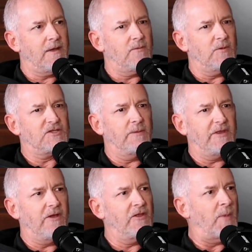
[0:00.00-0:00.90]
which some of
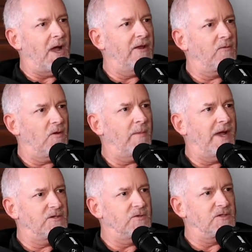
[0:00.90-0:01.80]
the other
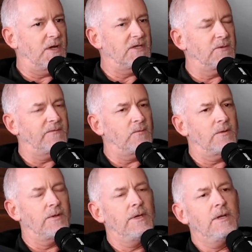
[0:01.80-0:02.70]
polyacrylamides are responsible for,